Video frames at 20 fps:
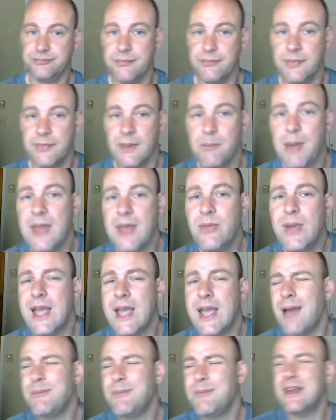By the way,
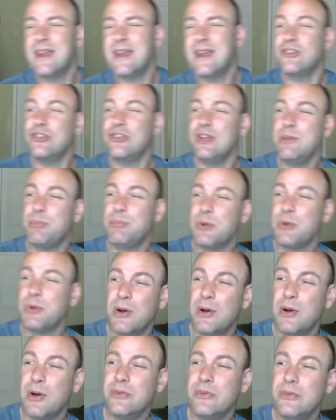I'm not actually
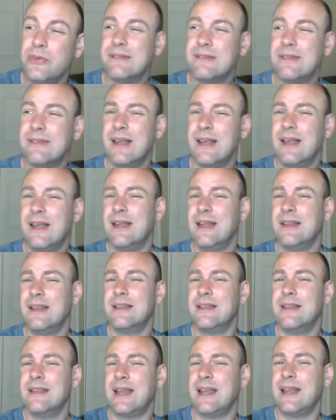proposing
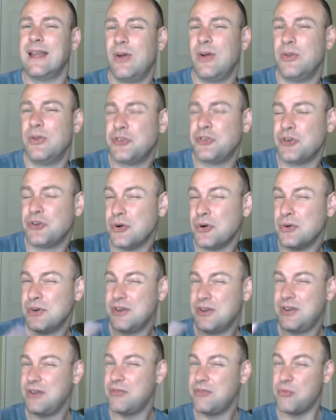like an
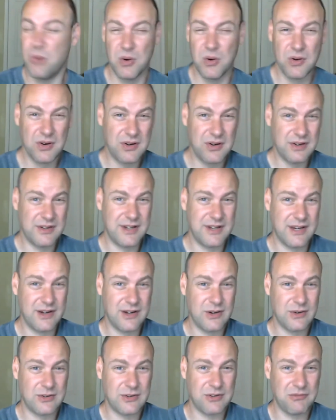alternative word
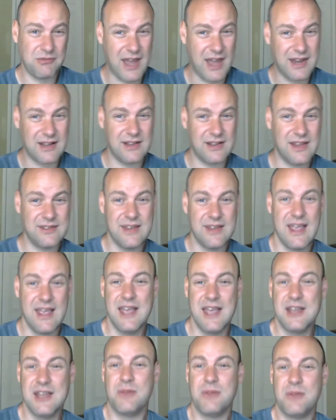here to radicalize.
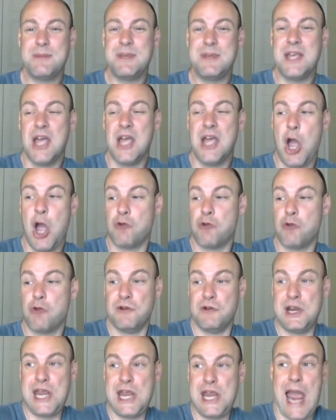You know, maybe
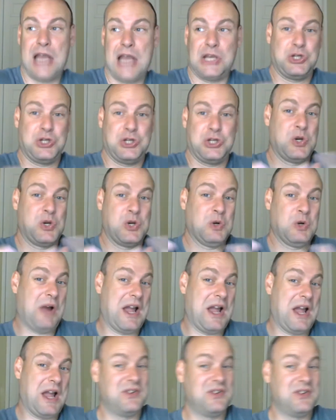
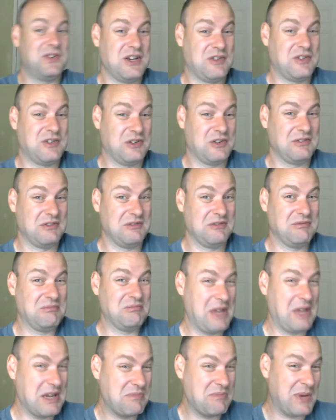reactionarization
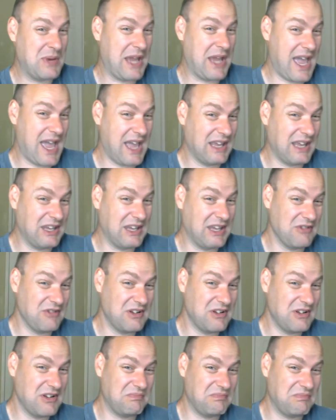might be
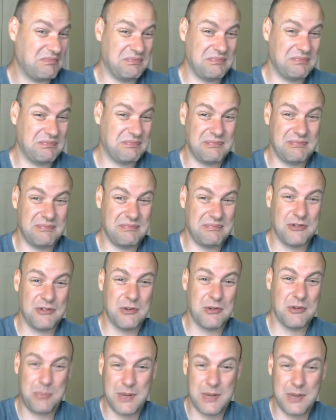accurate
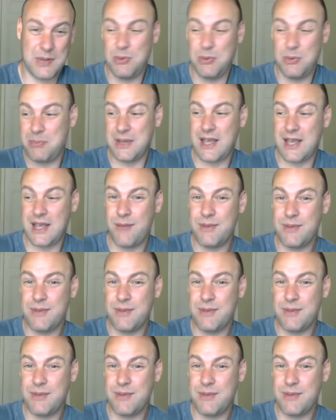for people becoming